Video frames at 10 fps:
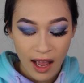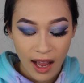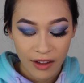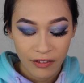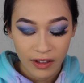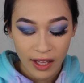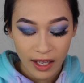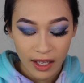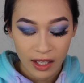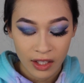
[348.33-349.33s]
I feel like
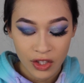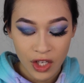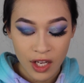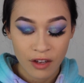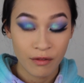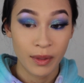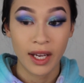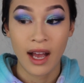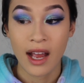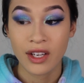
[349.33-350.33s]
I can achieve,
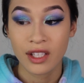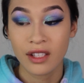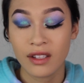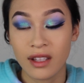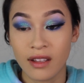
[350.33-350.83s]
but I just